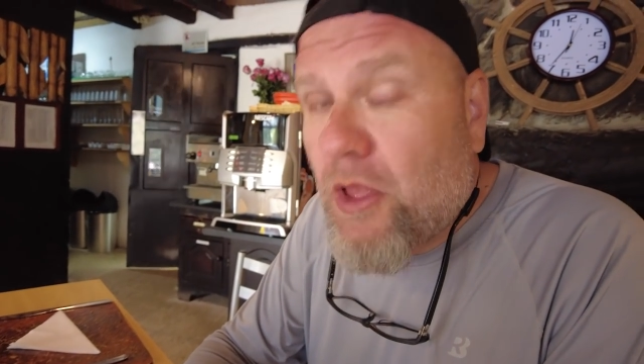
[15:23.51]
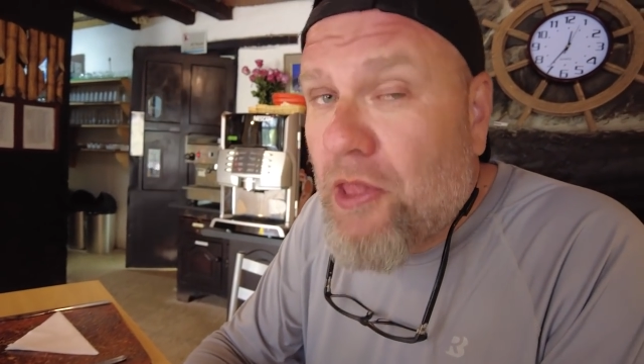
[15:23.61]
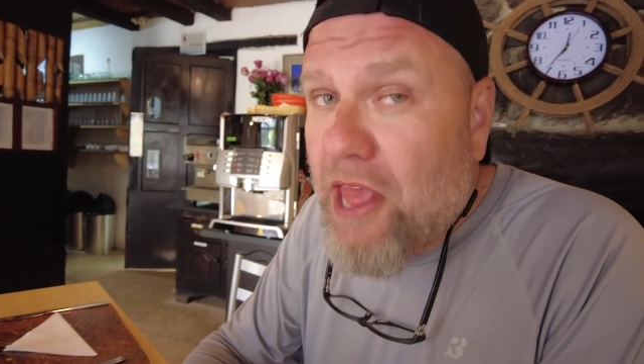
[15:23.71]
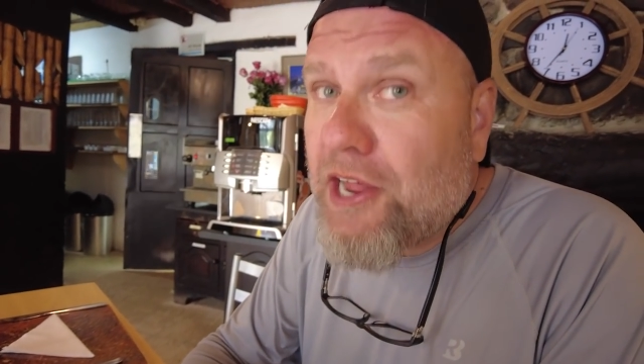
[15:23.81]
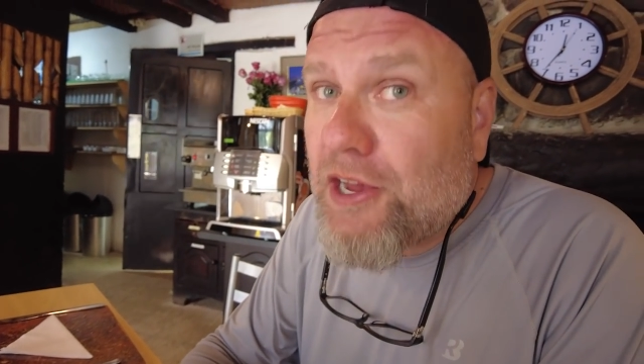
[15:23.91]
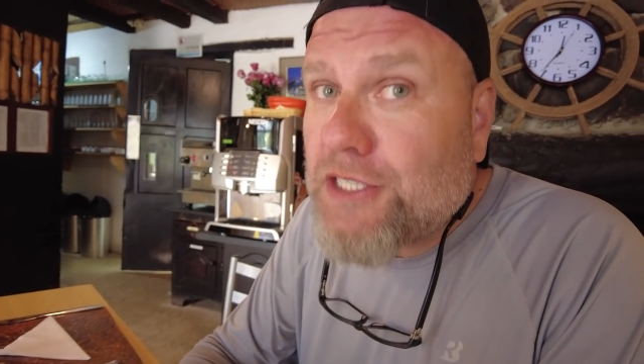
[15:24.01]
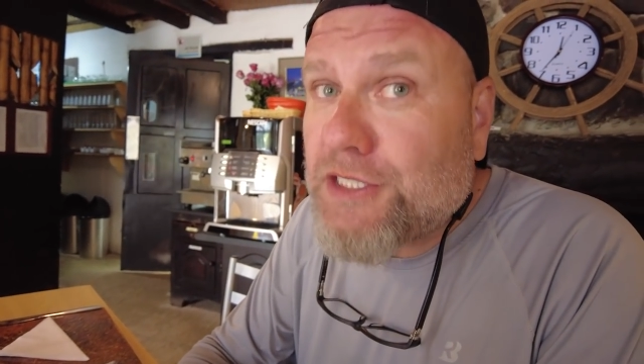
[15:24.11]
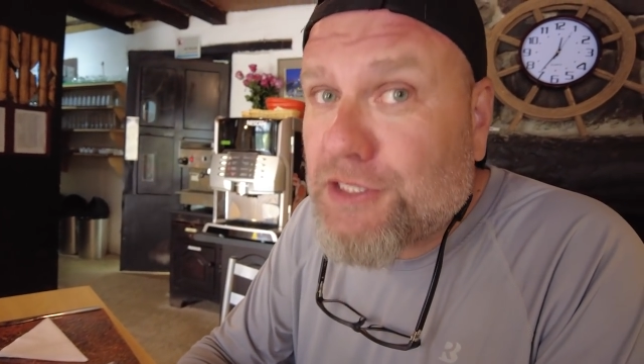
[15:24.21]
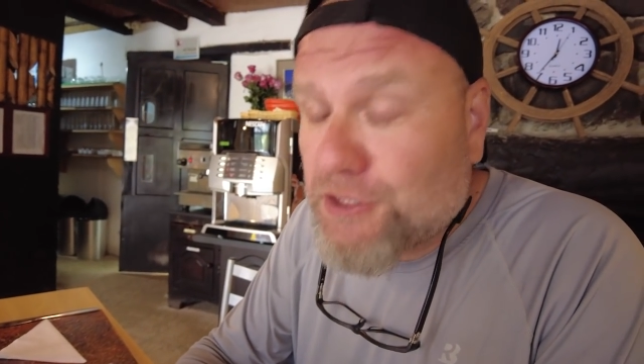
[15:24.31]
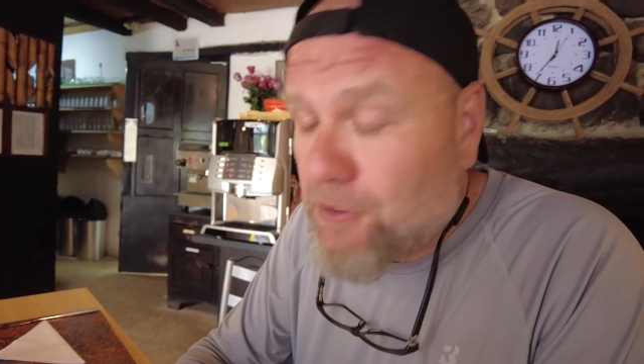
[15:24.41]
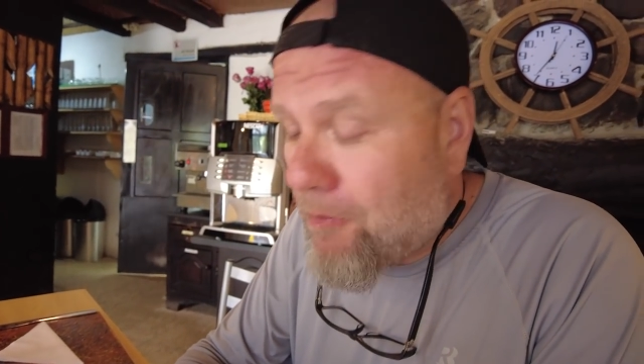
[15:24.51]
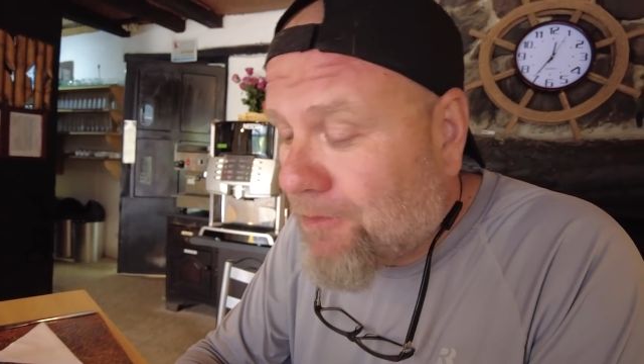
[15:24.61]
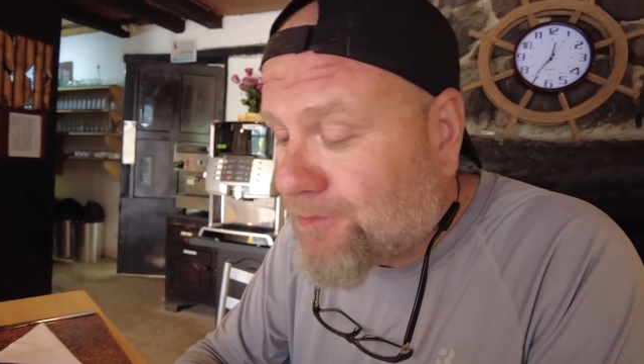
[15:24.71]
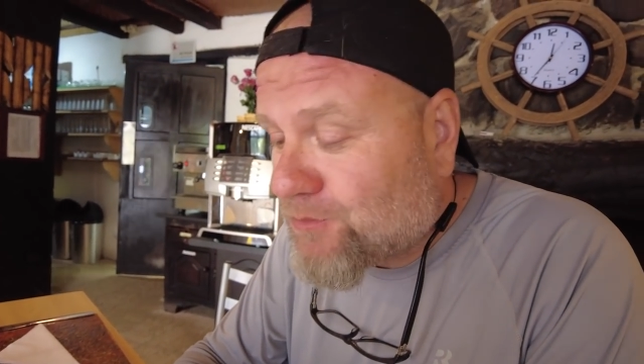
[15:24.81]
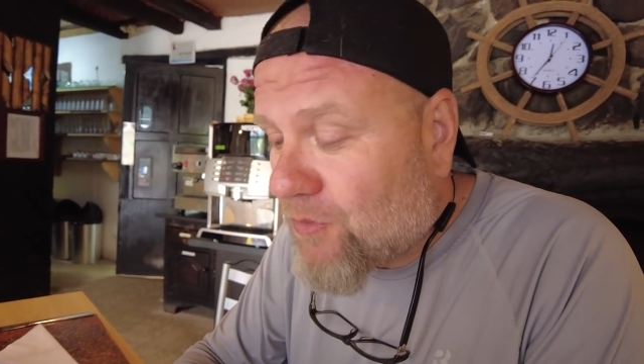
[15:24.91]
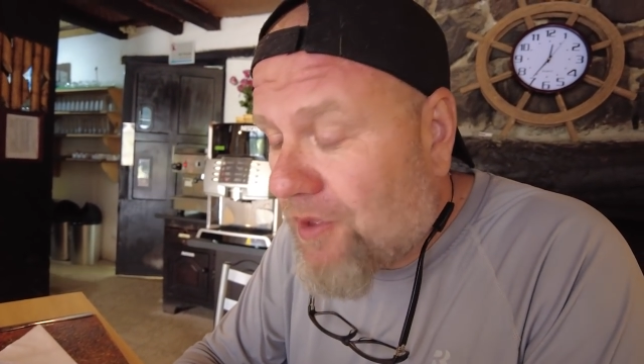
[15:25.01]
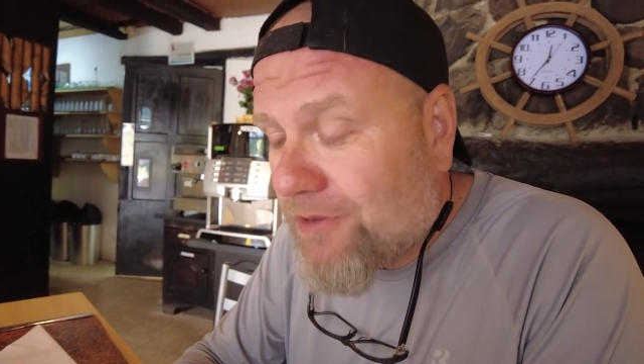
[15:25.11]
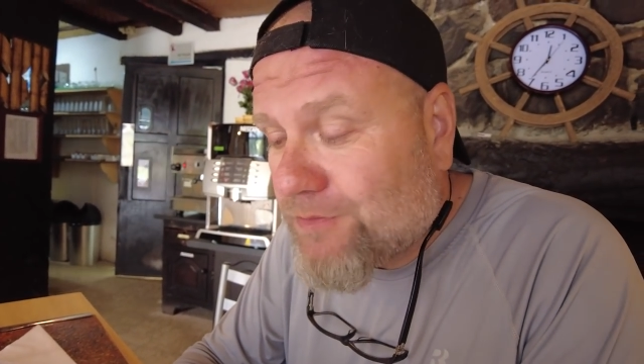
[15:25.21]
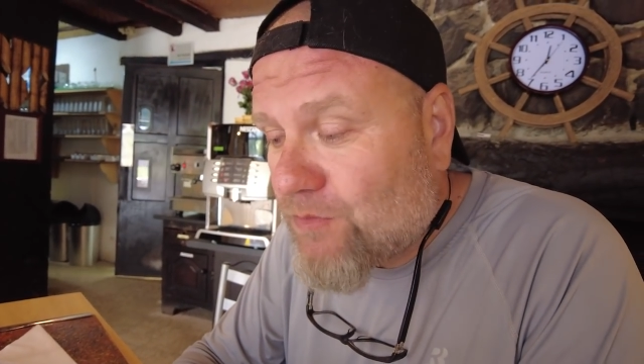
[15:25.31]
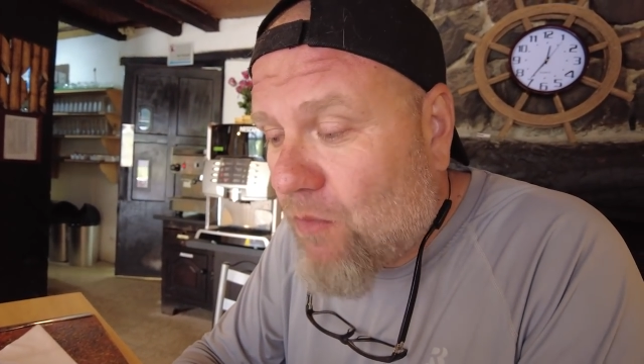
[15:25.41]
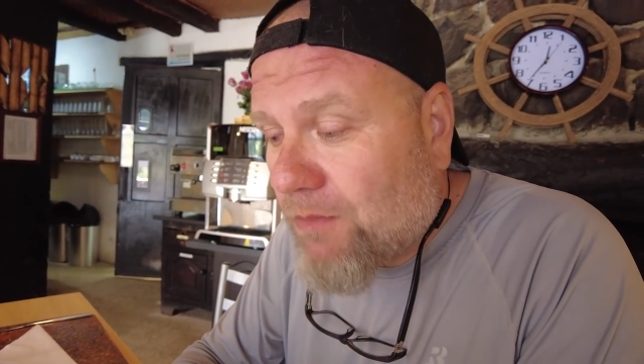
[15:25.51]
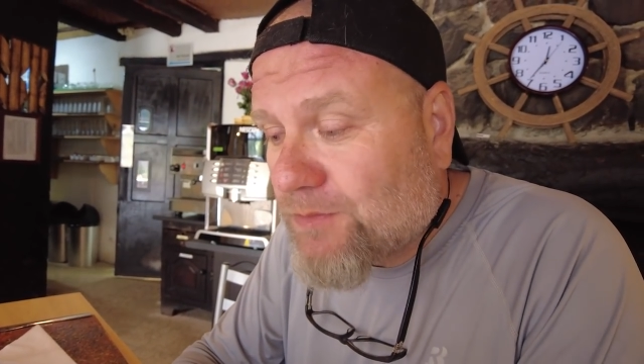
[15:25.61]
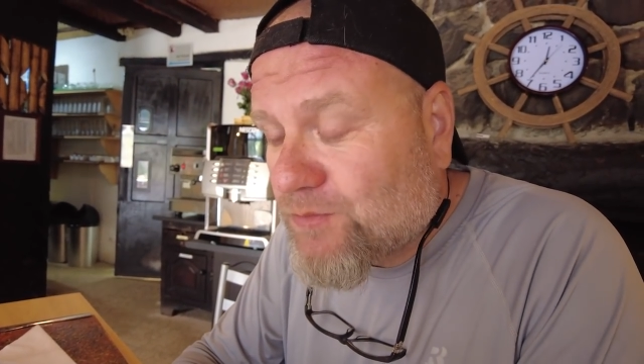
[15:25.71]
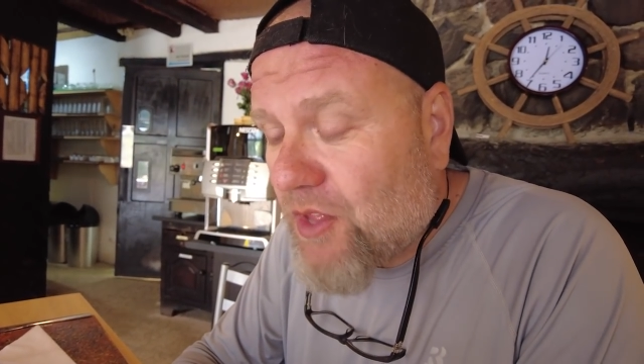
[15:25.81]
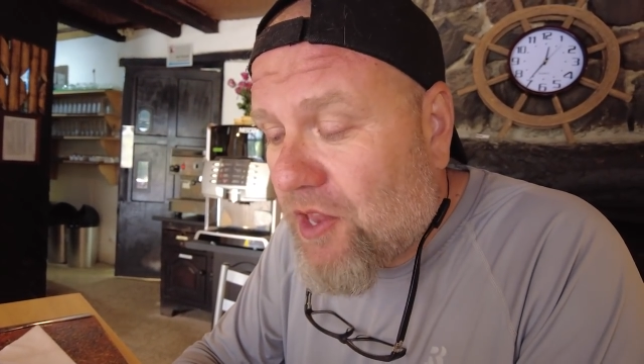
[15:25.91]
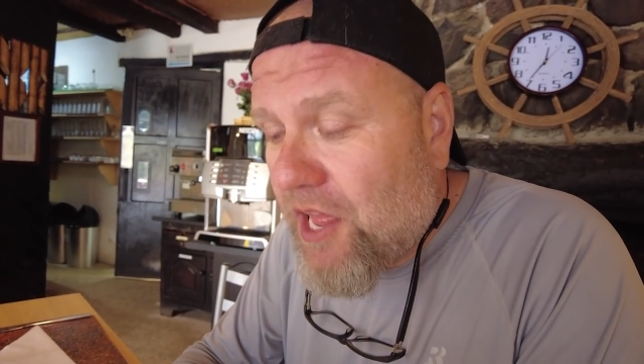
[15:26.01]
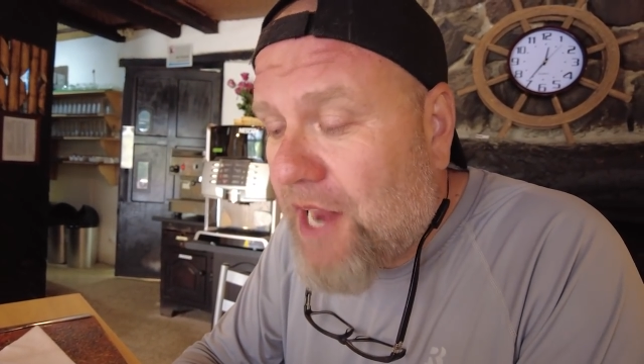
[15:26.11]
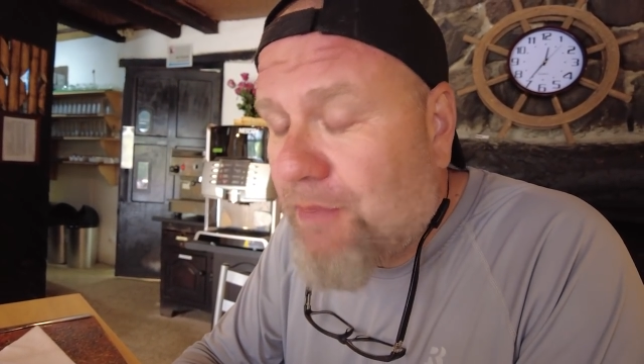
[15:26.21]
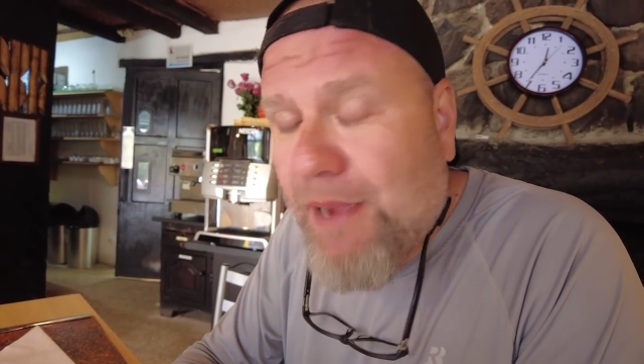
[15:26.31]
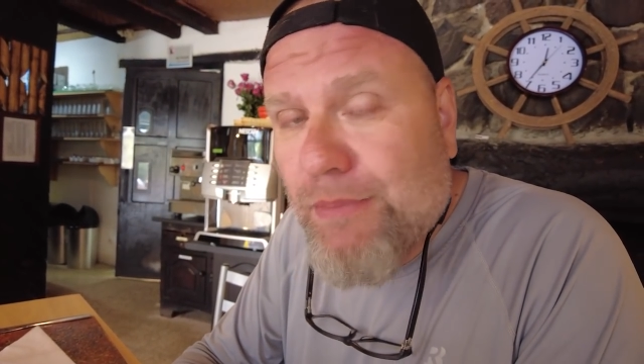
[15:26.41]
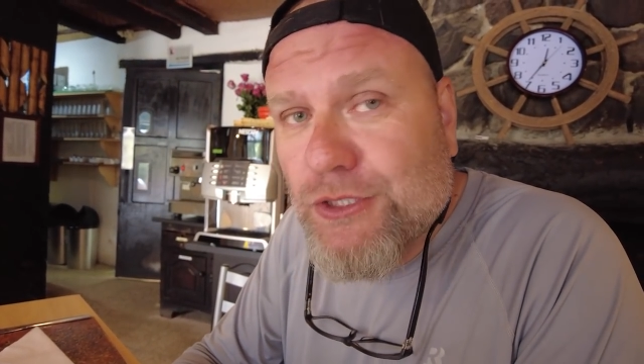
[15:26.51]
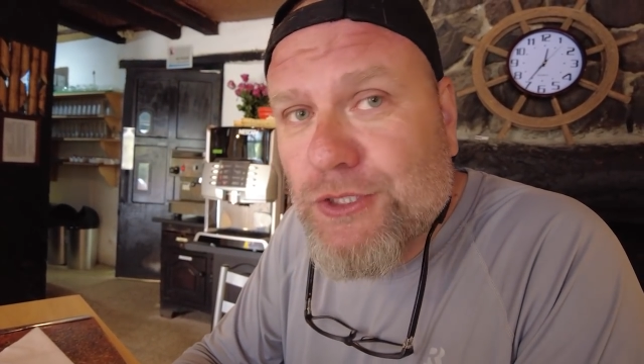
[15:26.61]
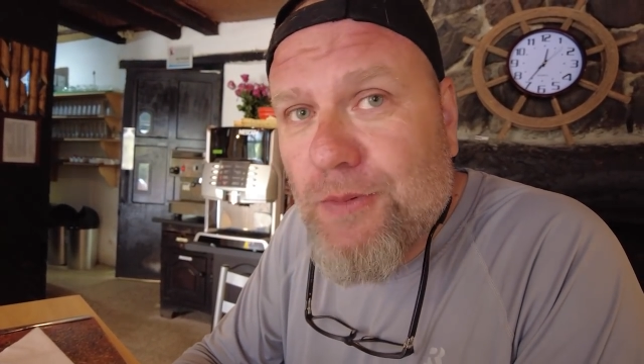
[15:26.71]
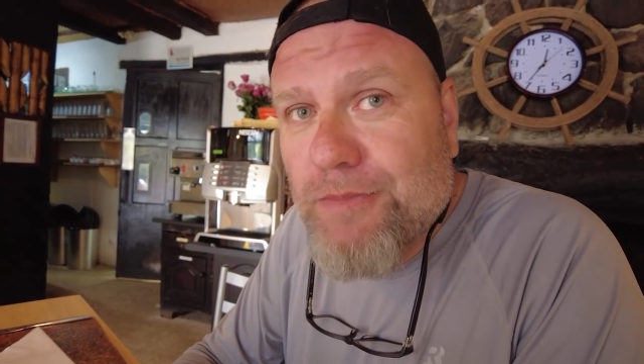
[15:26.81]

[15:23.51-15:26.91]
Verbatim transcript: A lot of onions. And a lot of peppers.